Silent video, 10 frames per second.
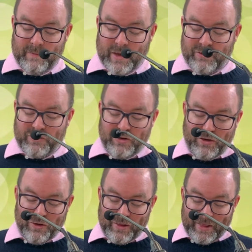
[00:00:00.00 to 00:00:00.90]
And so
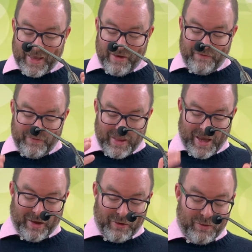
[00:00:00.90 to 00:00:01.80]
you live
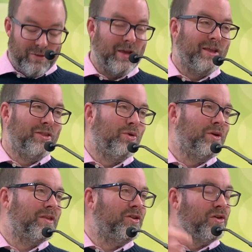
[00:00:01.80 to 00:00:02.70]
now
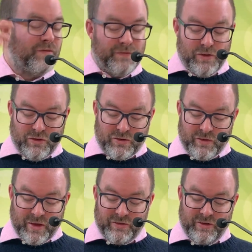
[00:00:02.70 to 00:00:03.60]
knowing that your future
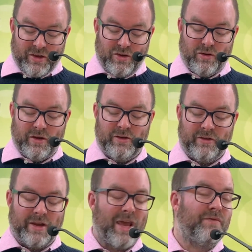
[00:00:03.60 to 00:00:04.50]
is secure. He has
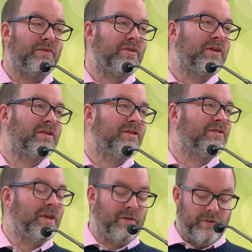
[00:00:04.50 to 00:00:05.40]
done everything to
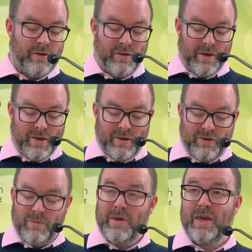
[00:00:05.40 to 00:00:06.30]
save you,
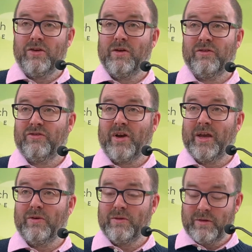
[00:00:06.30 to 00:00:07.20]
to make you his
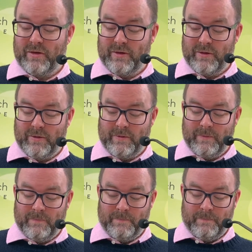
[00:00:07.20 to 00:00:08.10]
child.
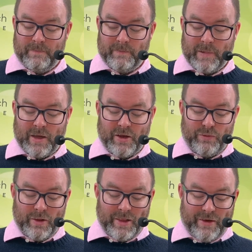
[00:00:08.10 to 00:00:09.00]
And as
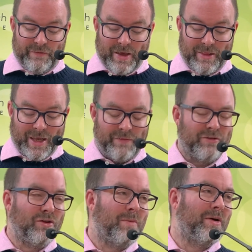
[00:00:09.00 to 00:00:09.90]
we live that life,
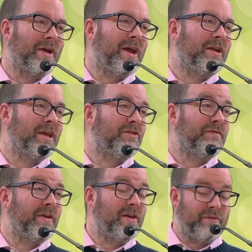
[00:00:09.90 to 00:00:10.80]
it's not about earning his
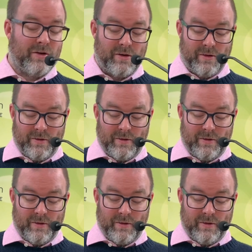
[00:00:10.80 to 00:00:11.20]
favor,